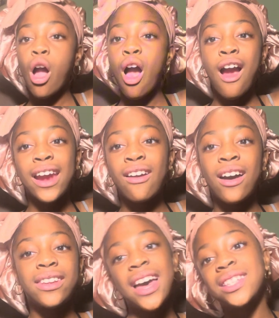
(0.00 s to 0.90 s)
Alright, y'all,
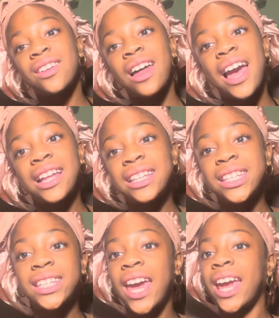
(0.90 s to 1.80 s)
that's all I had to
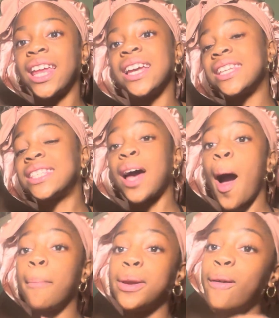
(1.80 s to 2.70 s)
say. It's
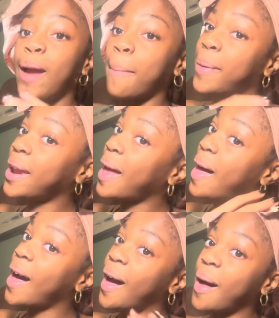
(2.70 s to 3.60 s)
time to wrap it
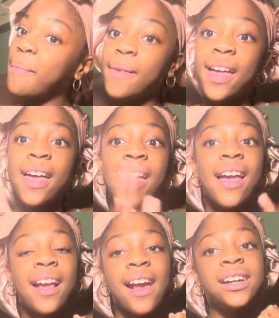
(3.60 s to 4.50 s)
up.
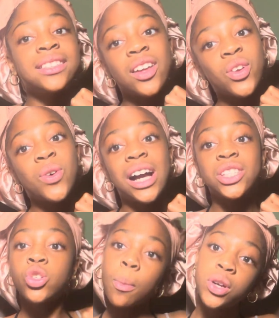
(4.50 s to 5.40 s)
Thank you guys
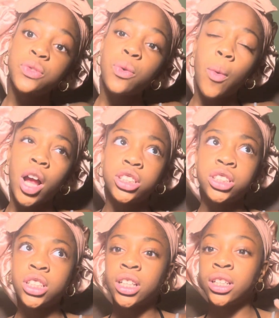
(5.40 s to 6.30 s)
so much for
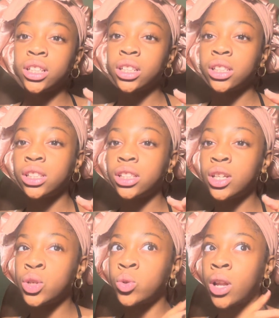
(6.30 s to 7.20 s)
watching.
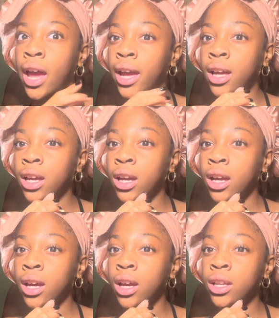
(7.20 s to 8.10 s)
Did you like?
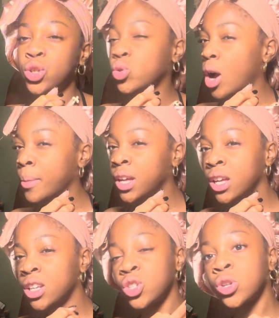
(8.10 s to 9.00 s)
Did you comment?
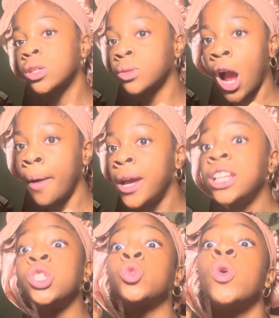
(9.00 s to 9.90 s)
Did you subscribe?
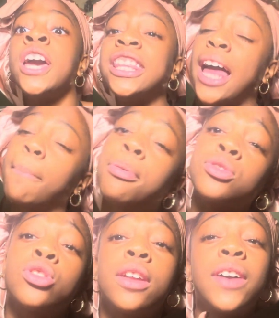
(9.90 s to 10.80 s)
Did you hit that post
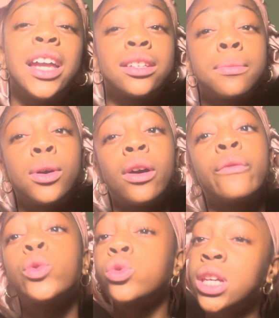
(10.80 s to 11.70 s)
notification bell? If
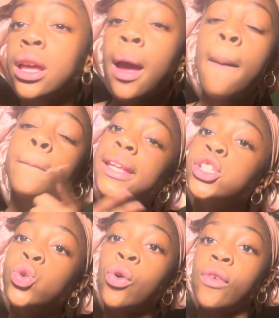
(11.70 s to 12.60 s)
you didn't, please
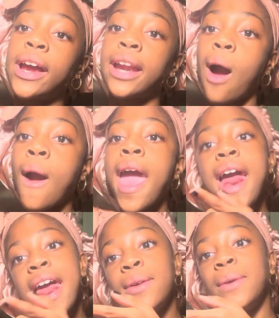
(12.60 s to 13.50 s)
do it right now.
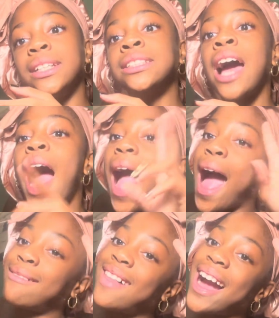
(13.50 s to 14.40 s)
Anyways,
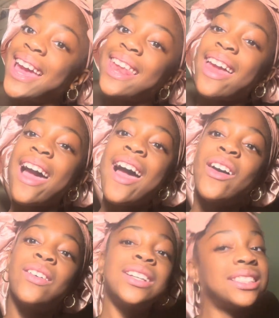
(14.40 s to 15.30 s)
I'm logging
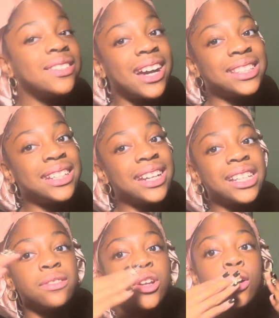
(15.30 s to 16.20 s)
now. See you guys in the
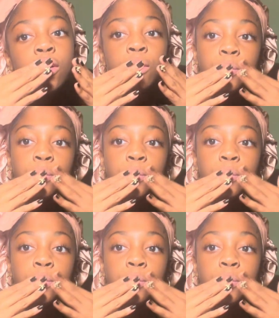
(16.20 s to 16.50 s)
next video.